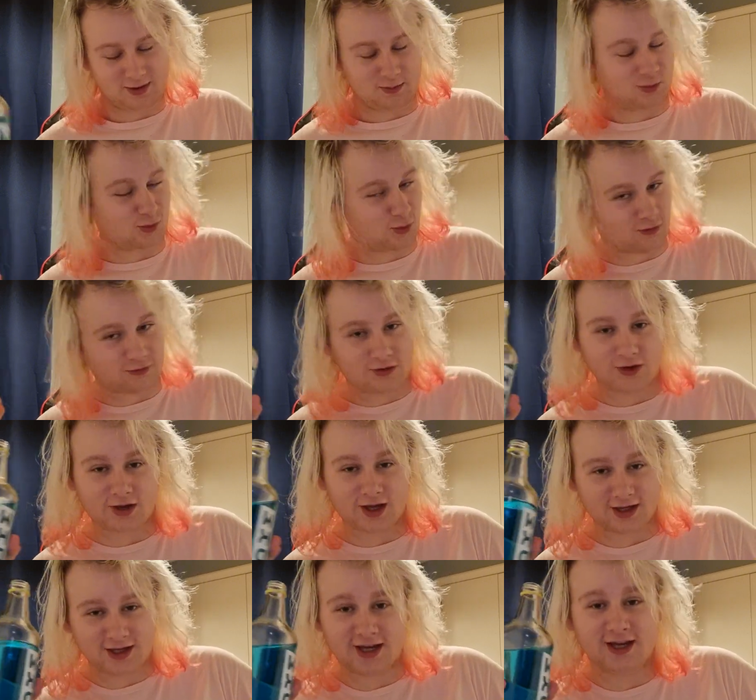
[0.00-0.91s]
I'm more
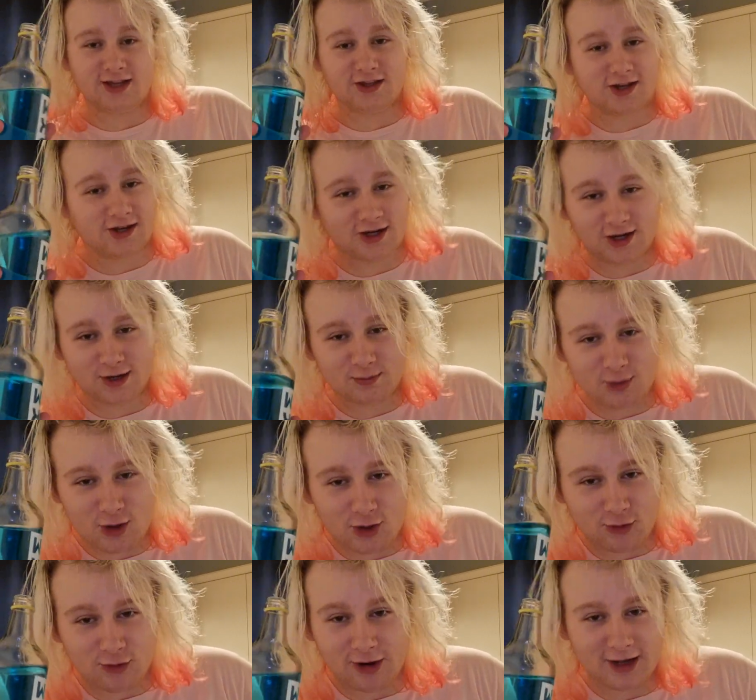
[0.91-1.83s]
fucking gay than I am
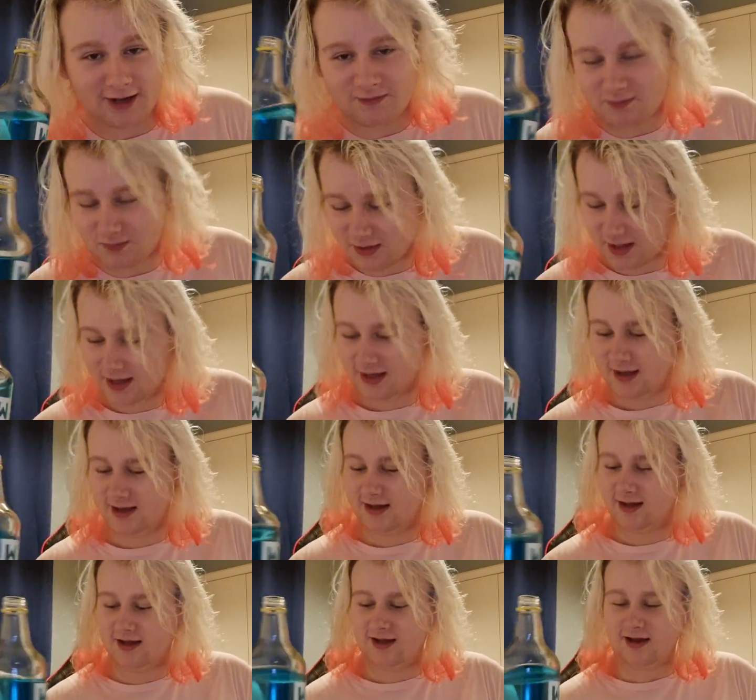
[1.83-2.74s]
straight.
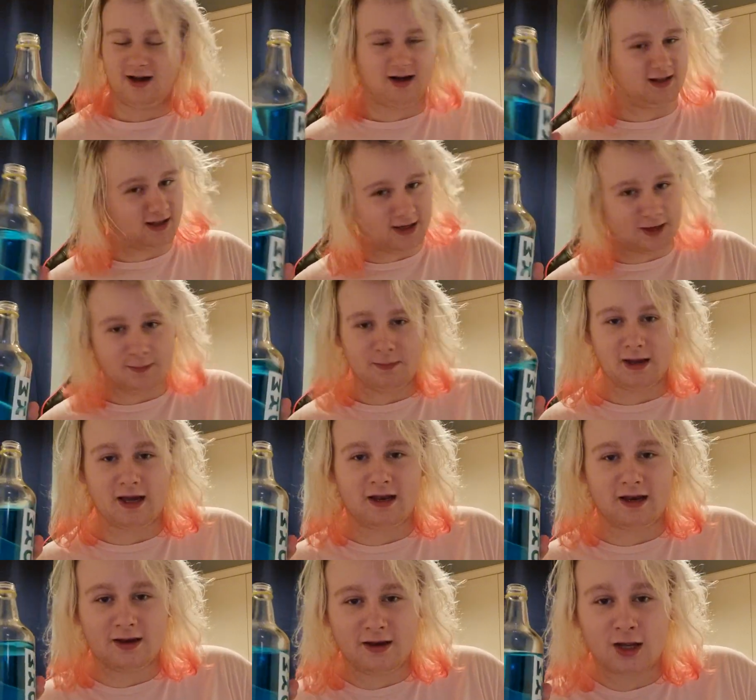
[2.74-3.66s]
I like
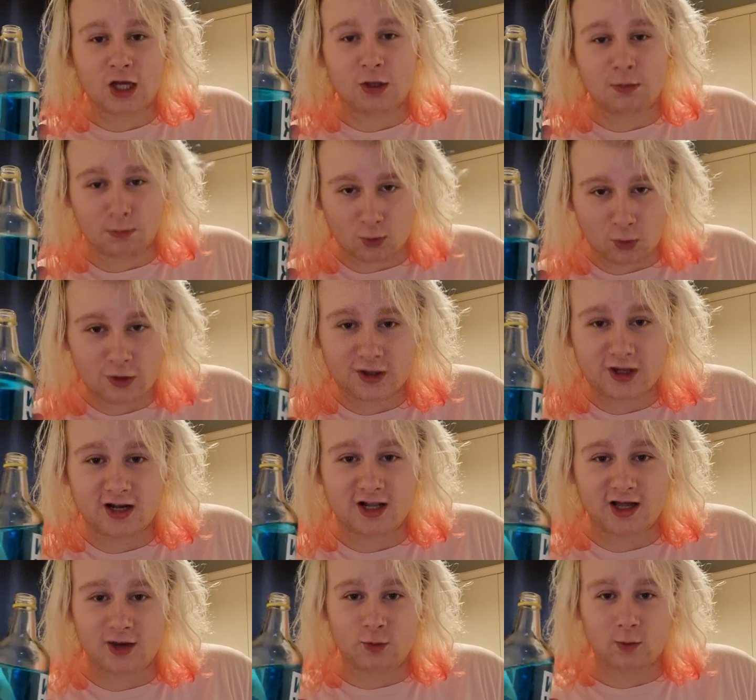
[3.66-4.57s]
men more than
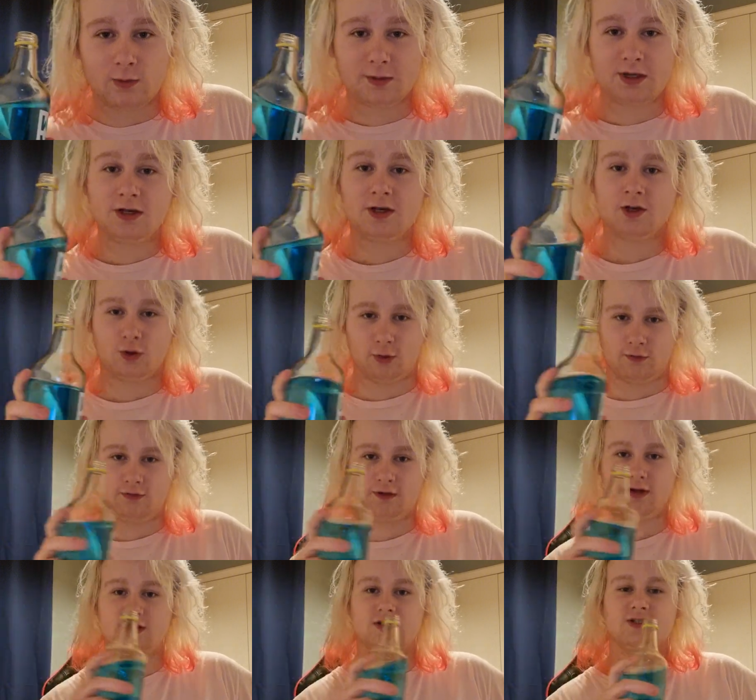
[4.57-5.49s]
I like women, no
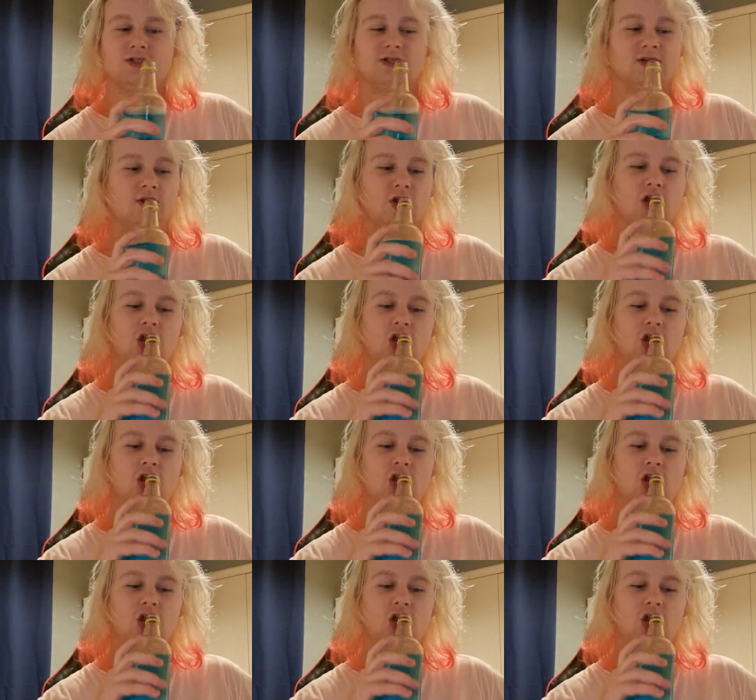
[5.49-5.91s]
offense.